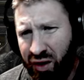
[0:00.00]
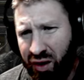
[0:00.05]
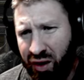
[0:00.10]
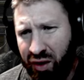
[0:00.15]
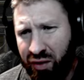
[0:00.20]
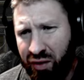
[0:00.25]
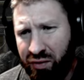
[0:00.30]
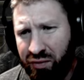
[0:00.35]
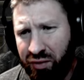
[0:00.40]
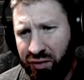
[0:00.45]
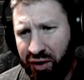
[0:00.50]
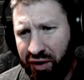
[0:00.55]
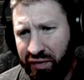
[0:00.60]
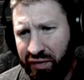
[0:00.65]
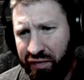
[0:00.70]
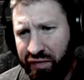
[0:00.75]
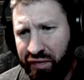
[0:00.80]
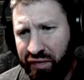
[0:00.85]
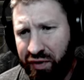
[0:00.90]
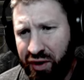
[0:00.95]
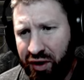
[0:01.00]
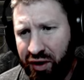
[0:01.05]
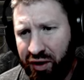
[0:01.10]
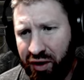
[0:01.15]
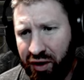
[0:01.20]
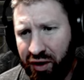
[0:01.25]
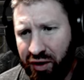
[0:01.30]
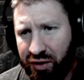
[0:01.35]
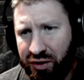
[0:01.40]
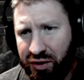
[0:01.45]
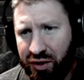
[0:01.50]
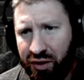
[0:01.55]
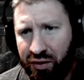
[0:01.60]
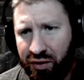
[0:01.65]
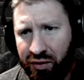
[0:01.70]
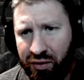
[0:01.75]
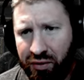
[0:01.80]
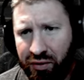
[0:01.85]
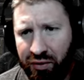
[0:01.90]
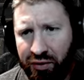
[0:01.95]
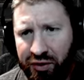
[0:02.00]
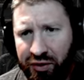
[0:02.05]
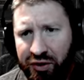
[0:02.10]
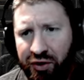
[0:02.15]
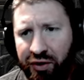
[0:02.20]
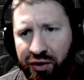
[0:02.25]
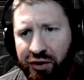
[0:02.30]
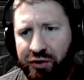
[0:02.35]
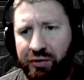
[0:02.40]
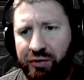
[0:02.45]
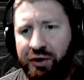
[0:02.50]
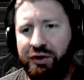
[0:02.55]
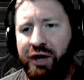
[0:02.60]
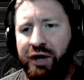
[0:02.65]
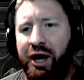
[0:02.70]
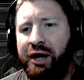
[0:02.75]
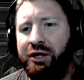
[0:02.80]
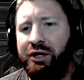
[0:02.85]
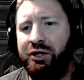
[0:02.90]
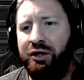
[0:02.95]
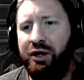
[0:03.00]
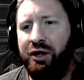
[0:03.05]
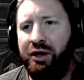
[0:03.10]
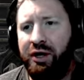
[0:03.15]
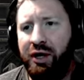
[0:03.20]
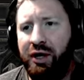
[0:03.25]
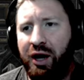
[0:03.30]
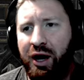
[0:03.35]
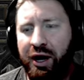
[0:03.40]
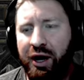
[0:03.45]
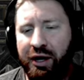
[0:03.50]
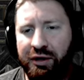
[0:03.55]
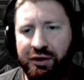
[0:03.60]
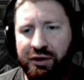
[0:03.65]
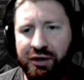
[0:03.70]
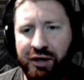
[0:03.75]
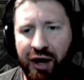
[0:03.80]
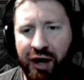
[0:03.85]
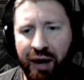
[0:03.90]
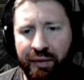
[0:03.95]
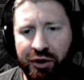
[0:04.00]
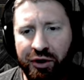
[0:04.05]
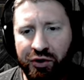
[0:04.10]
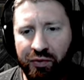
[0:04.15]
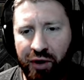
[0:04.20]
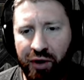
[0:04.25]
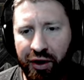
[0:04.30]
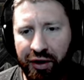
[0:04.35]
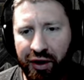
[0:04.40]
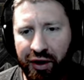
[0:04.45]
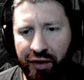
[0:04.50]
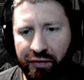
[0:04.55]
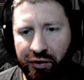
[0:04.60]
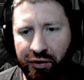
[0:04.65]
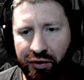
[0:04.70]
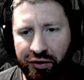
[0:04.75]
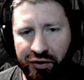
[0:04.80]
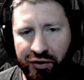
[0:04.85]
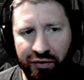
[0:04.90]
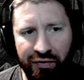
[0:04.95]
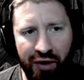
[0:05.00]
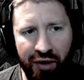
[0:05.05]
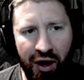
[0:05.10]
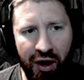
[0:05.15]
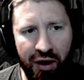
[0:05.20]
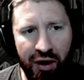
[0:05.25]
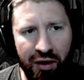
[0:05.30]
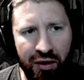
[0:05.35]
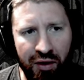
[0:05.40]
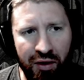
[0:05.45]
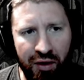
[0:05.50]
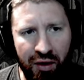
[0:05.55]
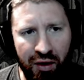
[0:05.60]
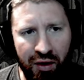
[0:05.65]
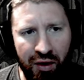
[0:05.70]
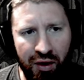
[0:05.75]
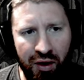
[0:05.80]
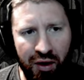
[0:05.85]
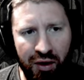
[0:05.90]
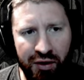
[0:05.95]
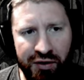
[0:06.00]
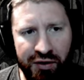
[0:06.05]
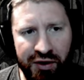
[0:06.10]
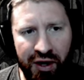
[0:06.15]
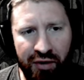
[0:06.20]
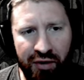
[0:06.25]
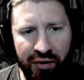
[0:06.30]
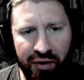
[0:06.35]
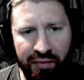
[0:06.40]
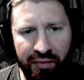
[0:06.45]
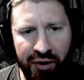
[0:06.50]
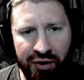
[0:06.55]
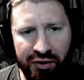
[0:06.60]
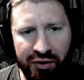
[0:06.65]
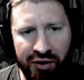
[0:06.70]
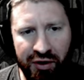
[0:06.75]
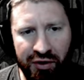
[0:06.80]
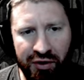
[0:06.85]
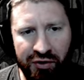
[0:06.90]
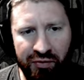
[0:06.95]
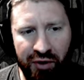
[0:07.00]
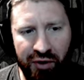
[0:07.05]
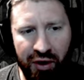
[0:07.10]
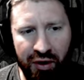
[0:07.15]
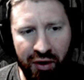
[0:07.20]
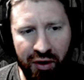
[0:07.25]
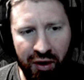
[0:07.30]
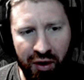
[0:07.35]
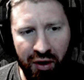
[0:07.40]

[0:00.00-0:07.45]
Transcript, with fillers: Holy freaking toad. So this one is actually the highest damage one that I've rolled so far. Well, let's see how it compares to this one.